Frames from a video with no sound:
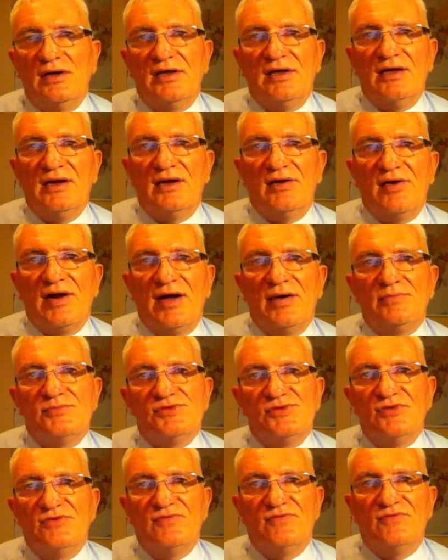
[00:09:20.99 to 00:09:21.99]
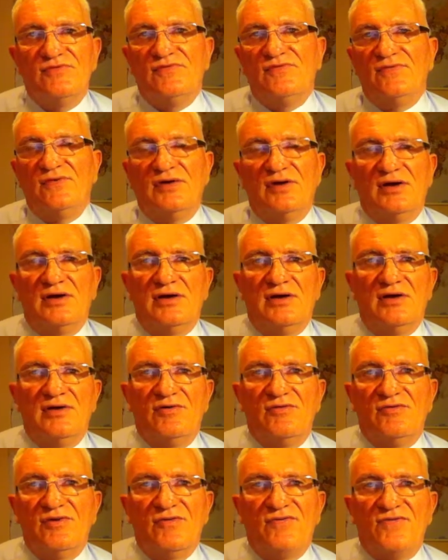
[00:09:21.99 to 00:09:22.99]
kilograms of
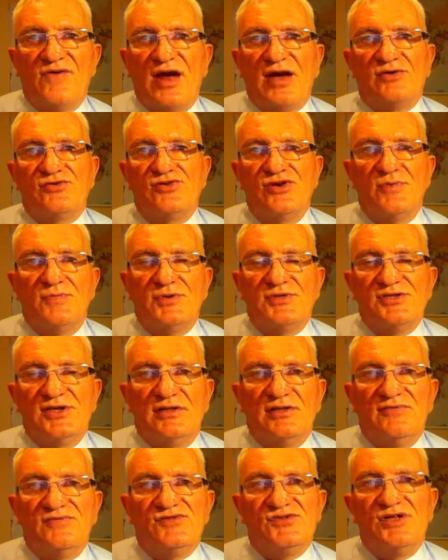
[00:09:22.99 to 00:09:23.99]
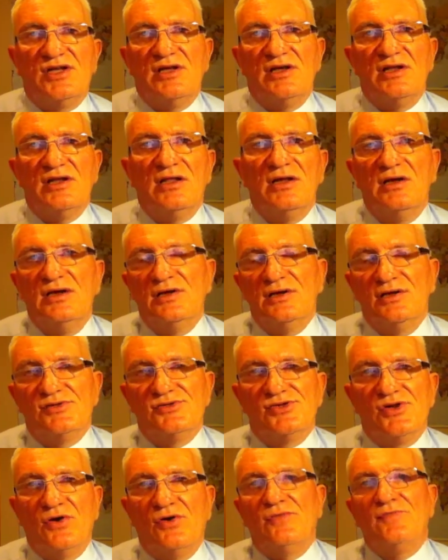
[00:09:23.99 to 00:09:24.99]
refractory per tonne of steel,
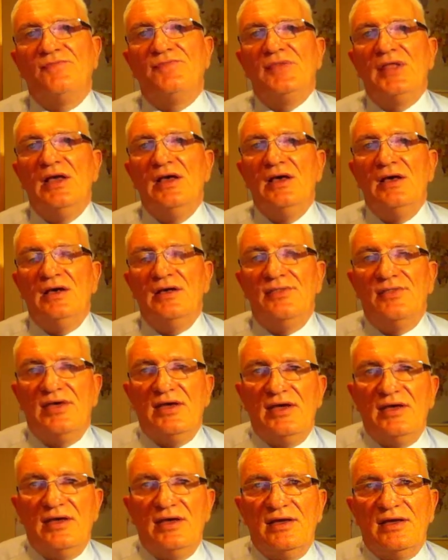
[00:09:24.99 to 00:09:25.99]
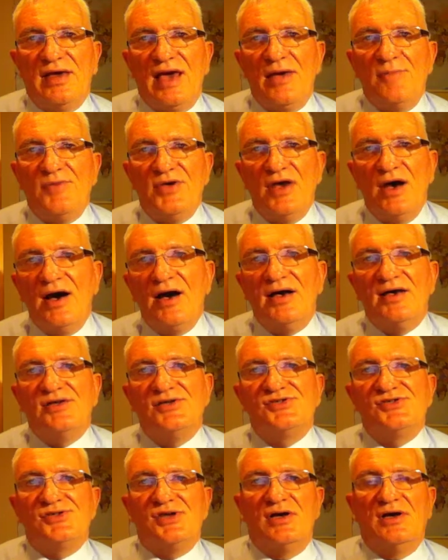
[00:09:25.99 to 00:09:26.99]
and so on. The
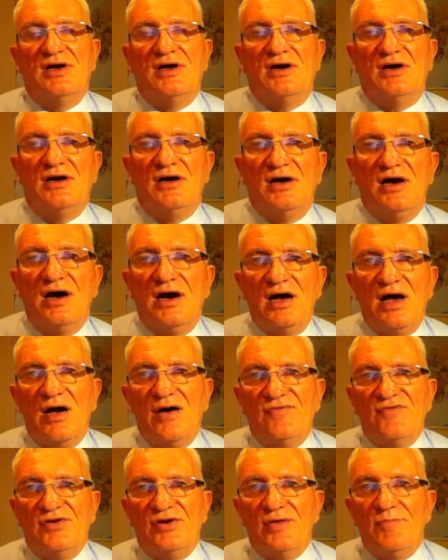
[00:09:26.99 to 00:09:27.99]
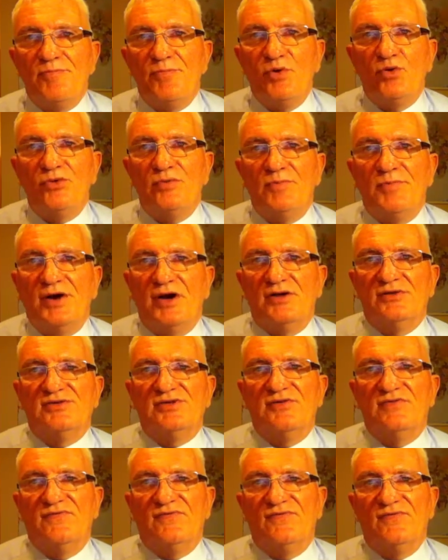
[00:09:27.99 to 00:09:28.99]
KPIs are, however, an important
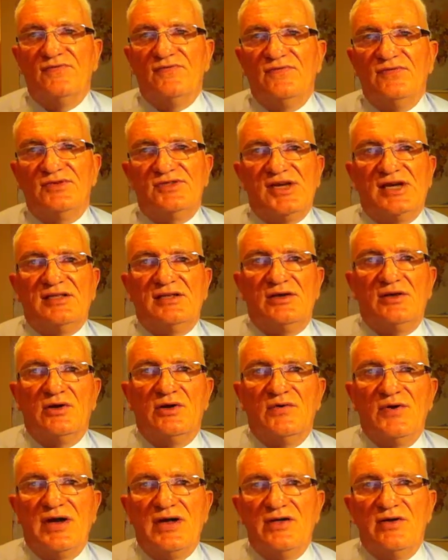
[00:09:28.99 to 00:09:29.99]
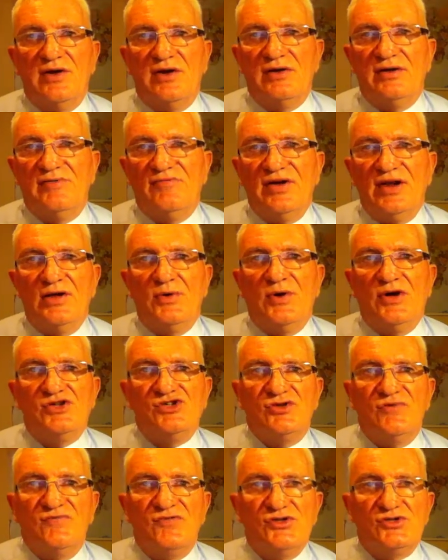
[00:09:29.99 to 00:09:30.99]
part of the technical
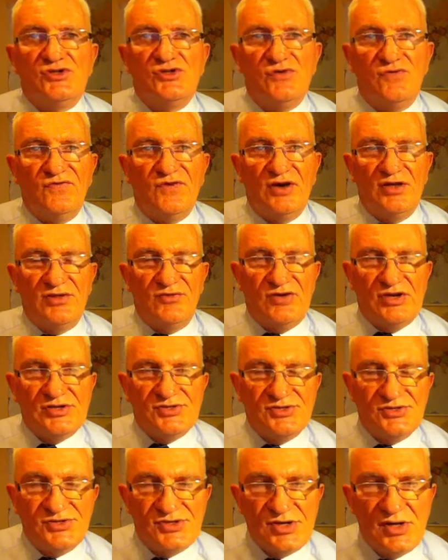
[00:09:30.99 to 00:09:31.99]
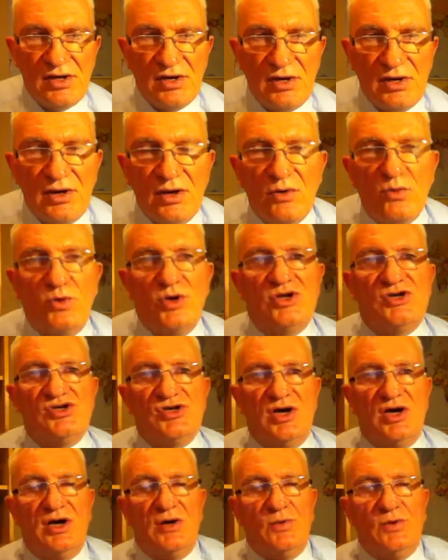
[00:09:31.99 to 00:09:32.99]
evaluation for two further reasons,
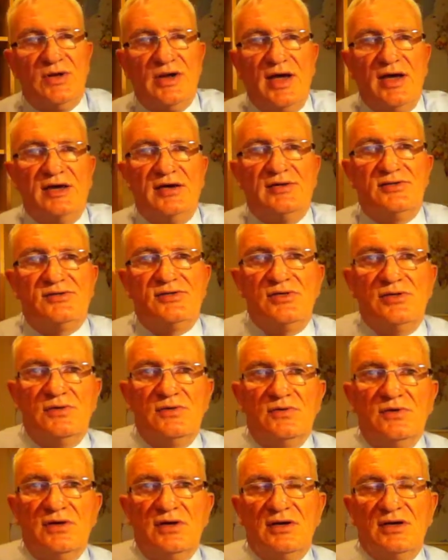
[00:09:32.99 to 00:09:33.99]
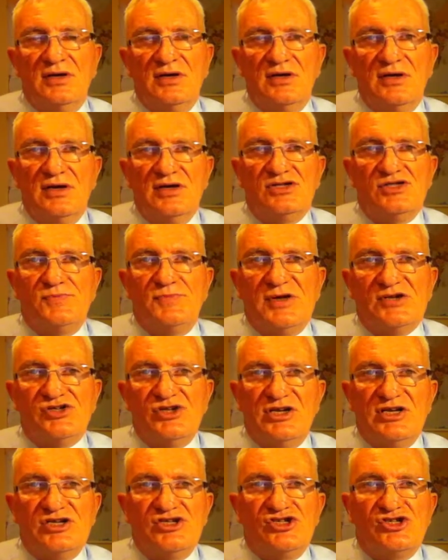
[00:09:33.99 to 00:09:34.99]
which I would like to
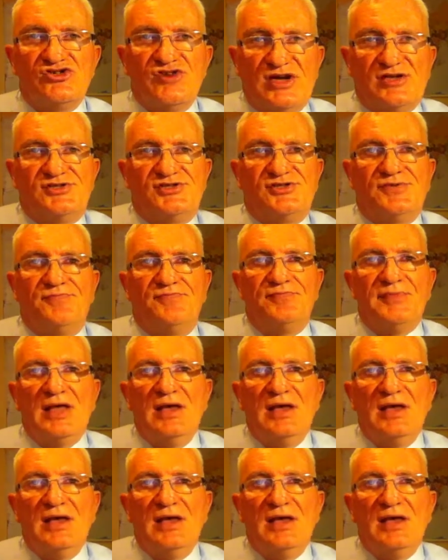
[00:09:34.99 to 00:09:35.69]
especially stress.